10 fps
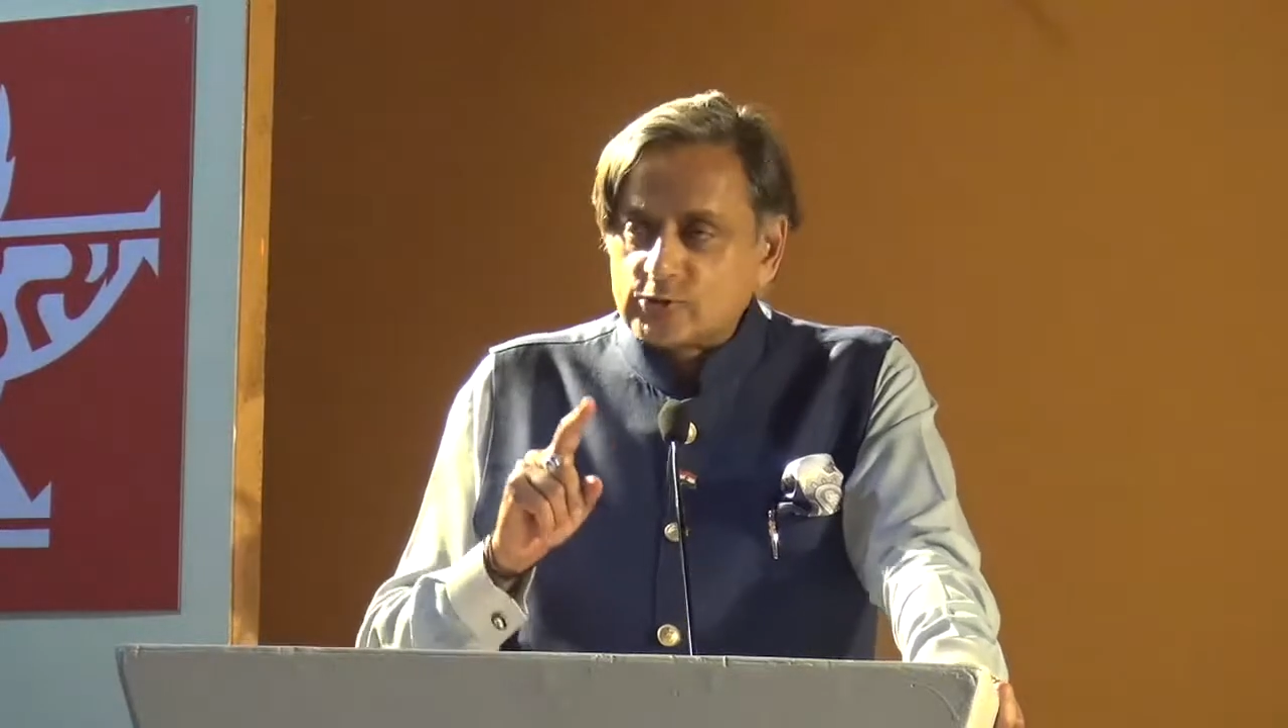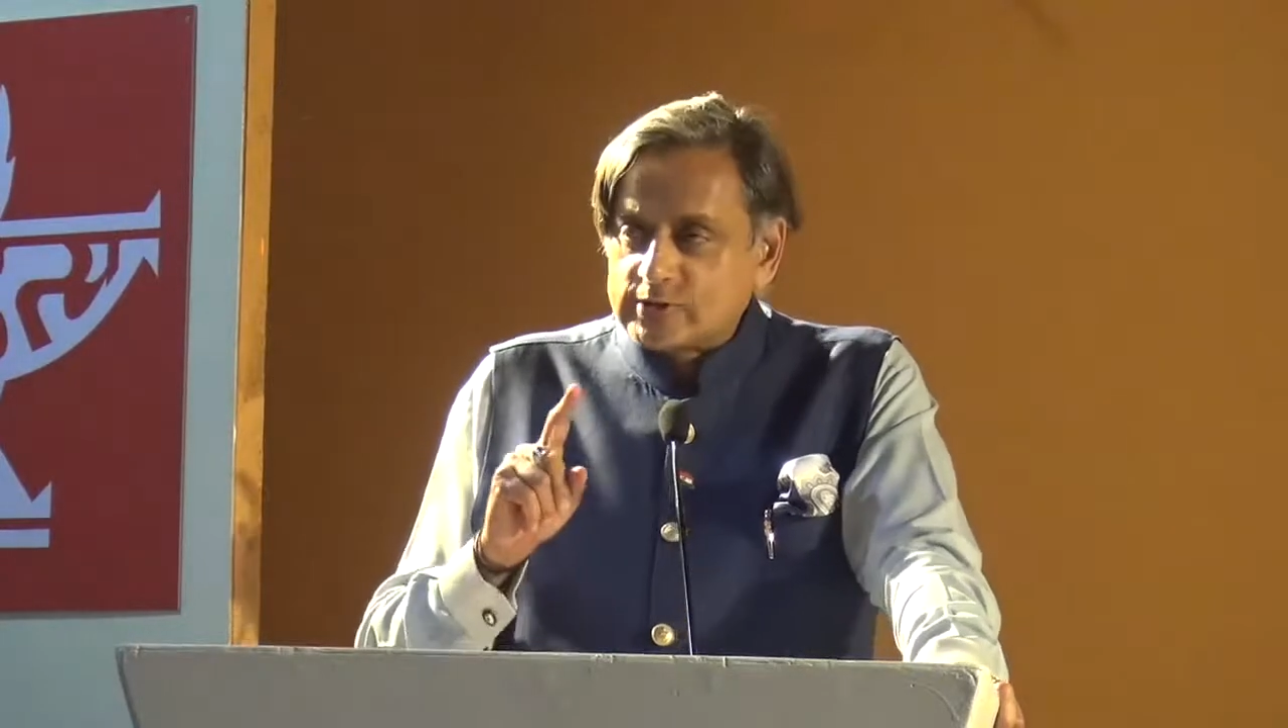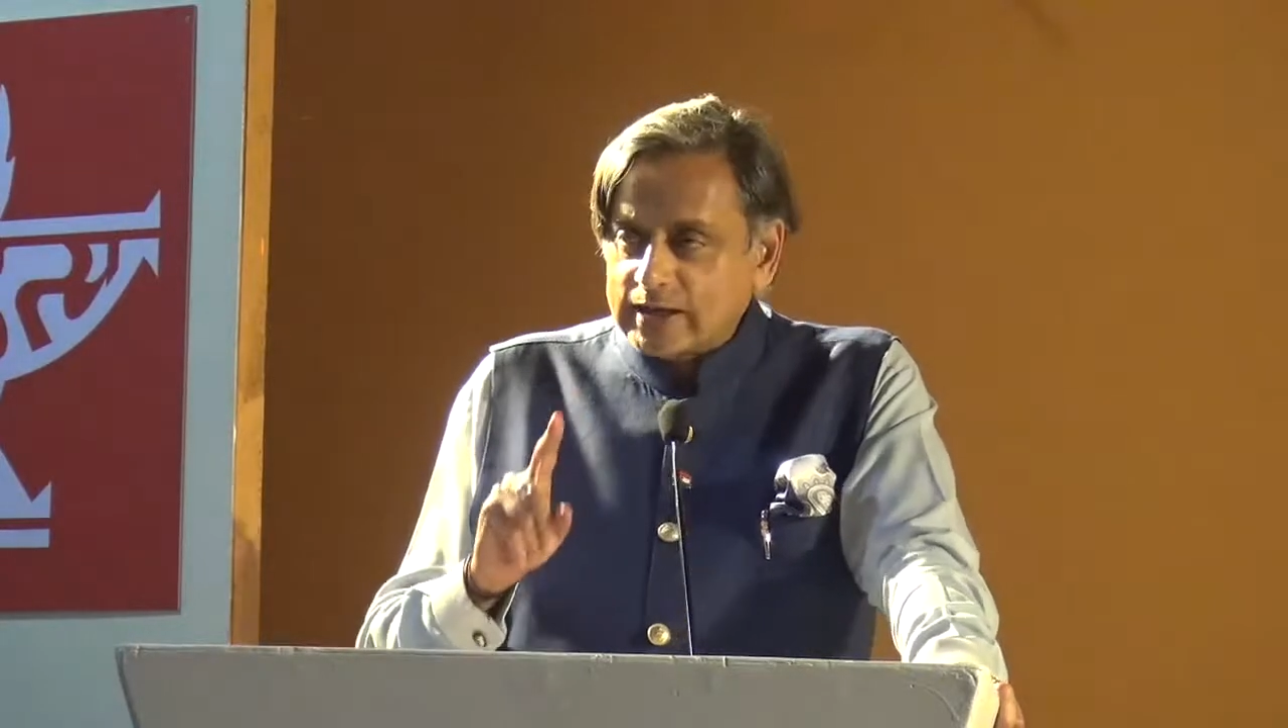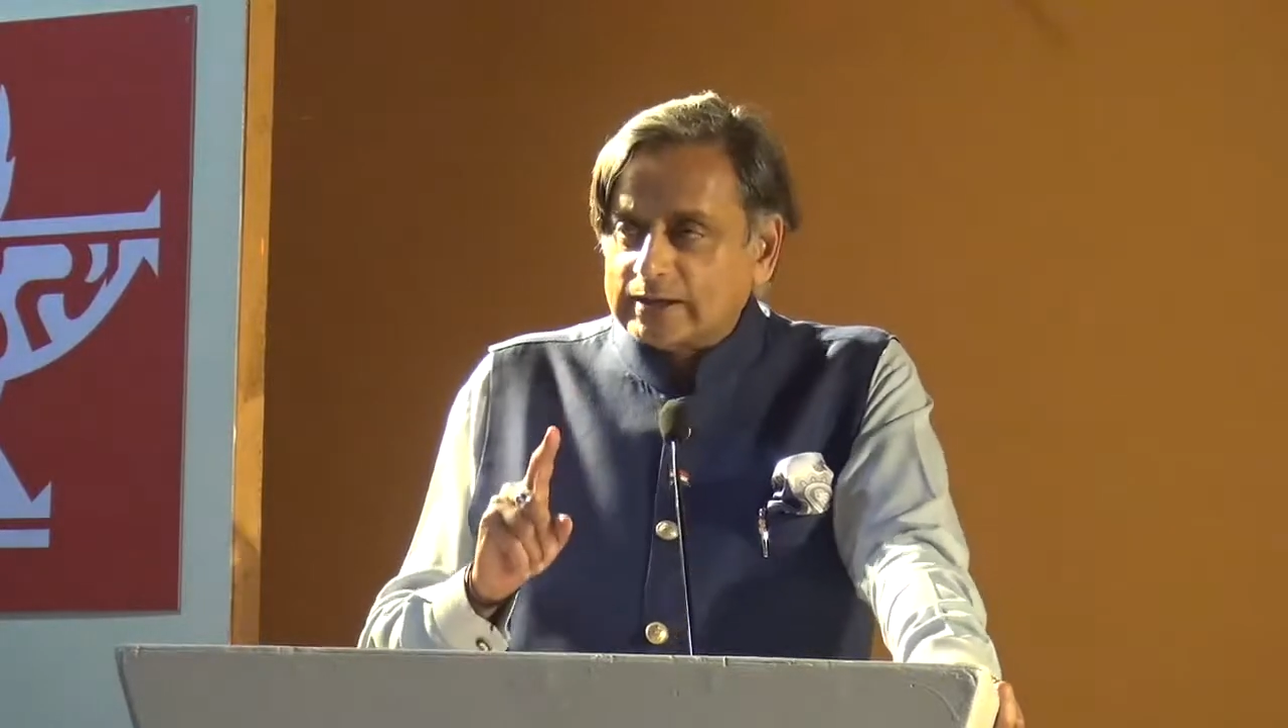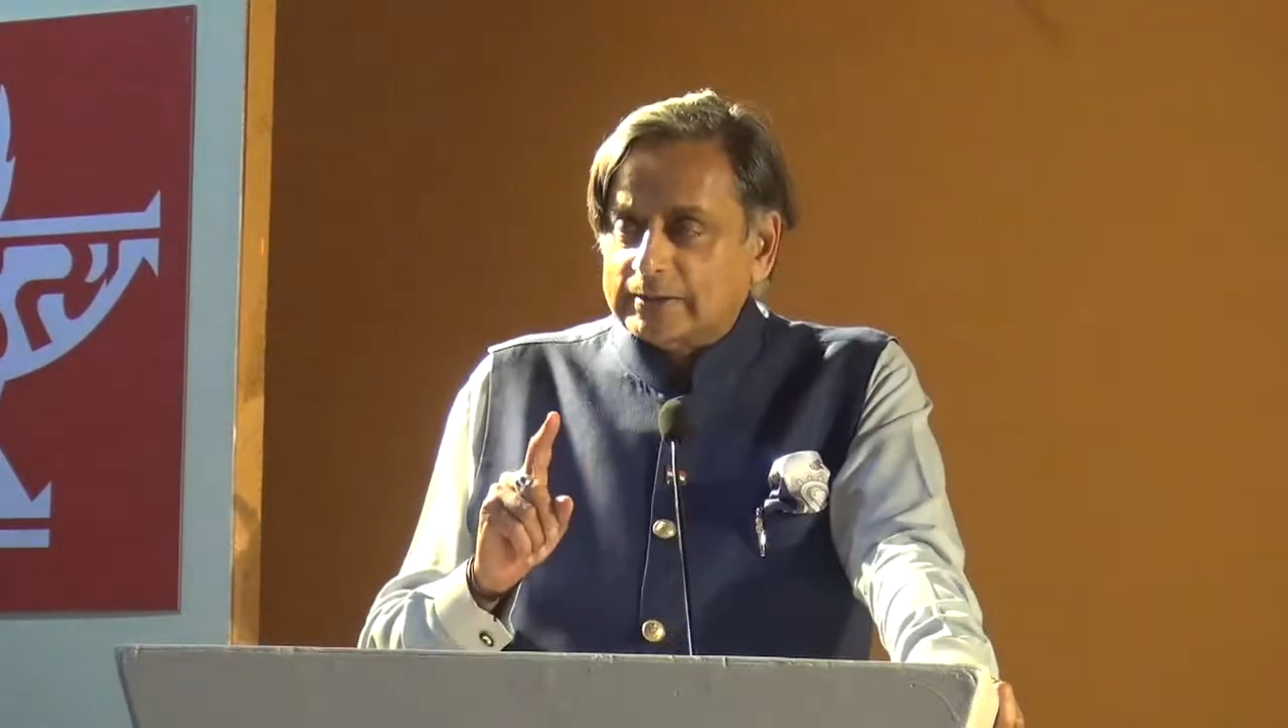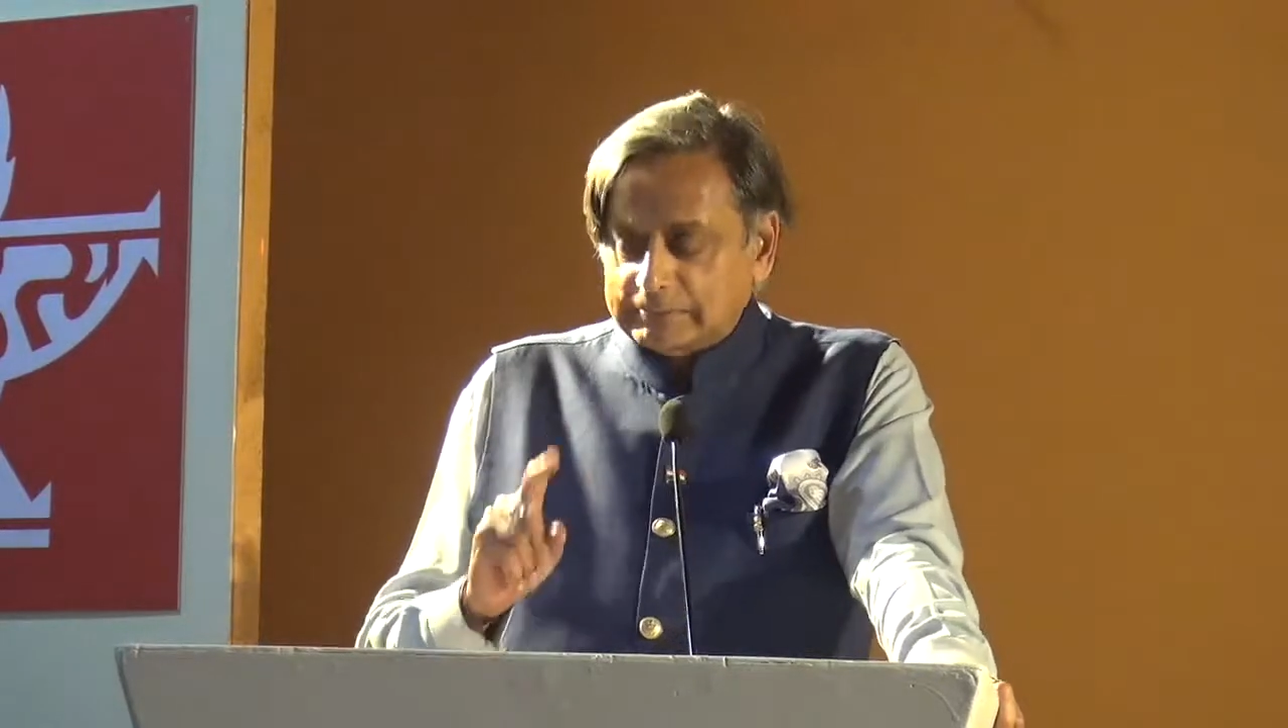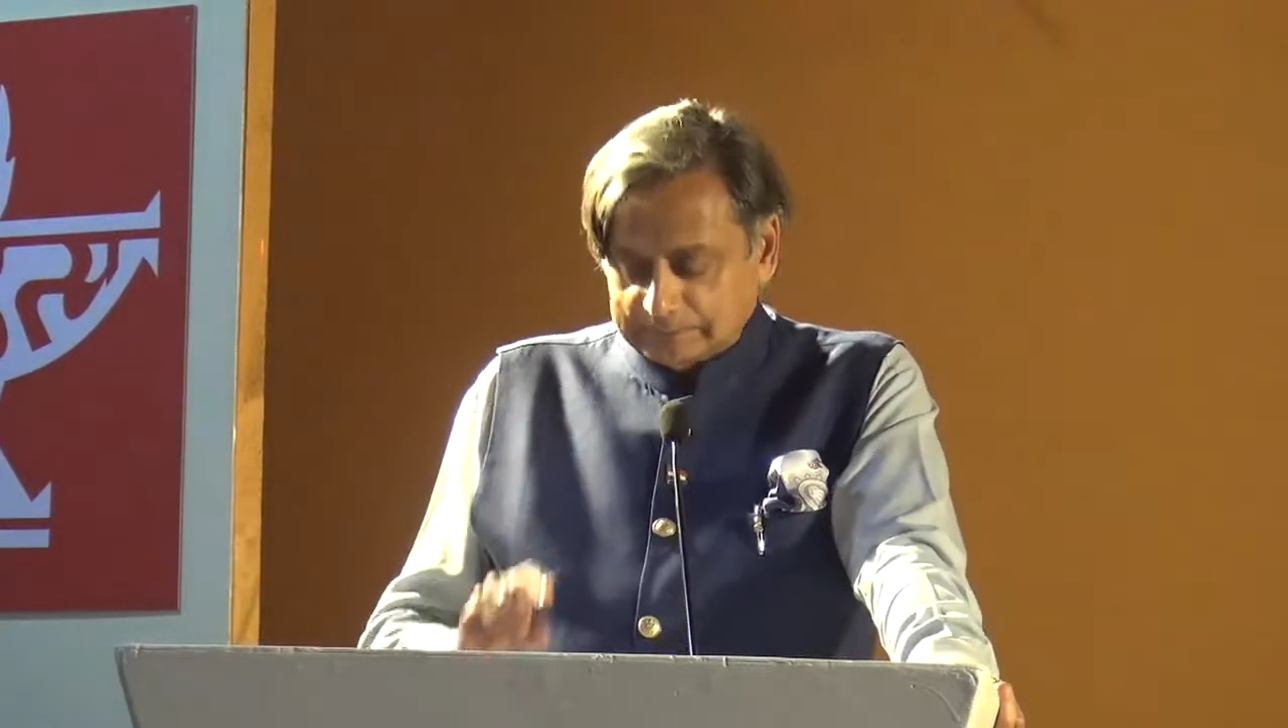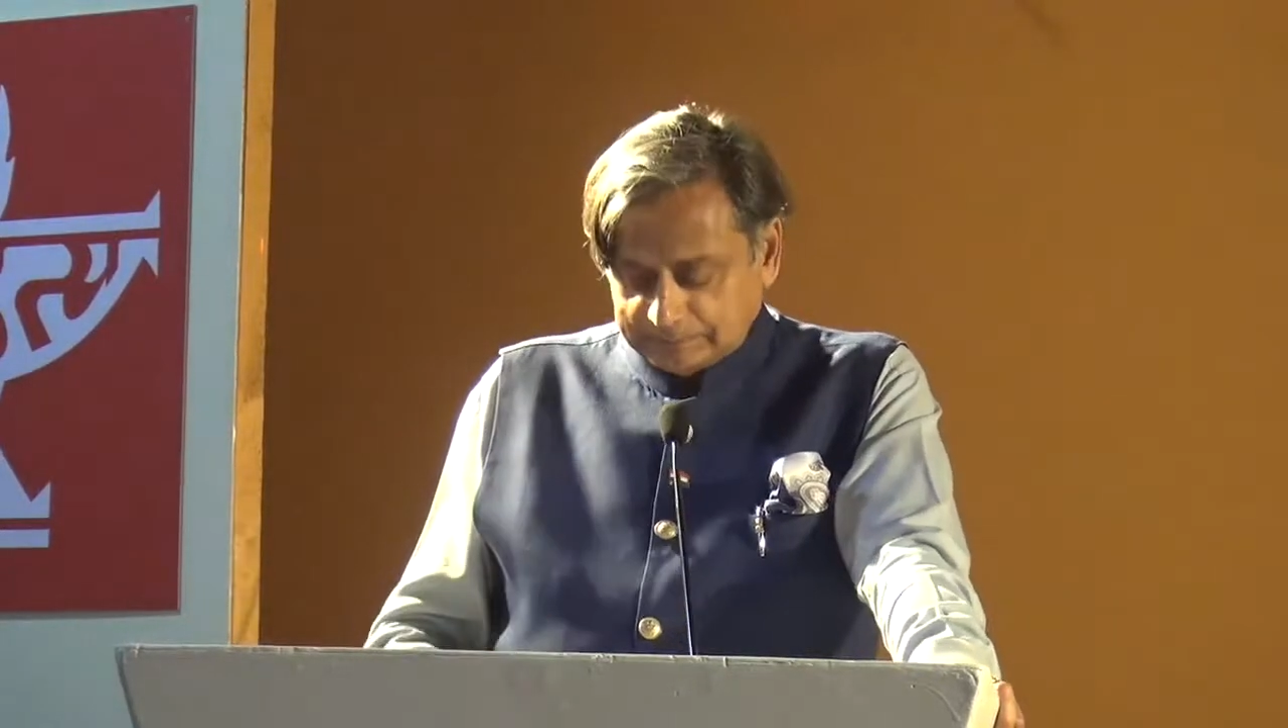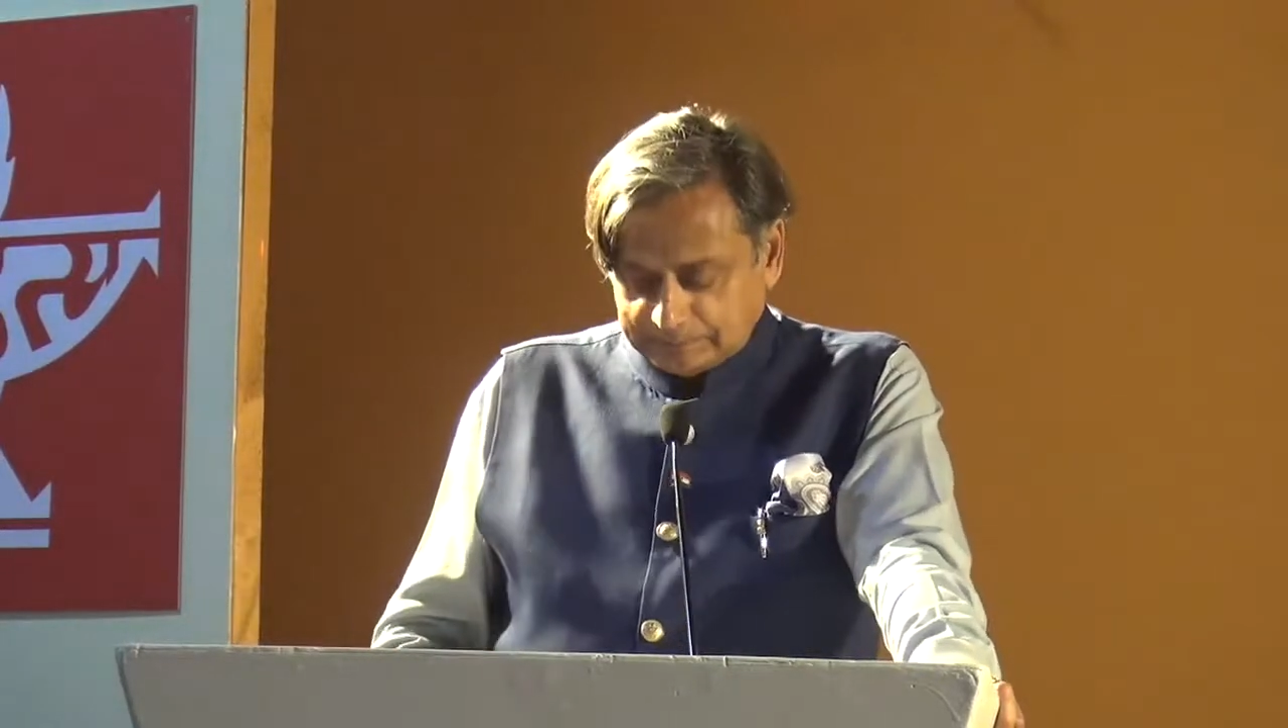to tell them.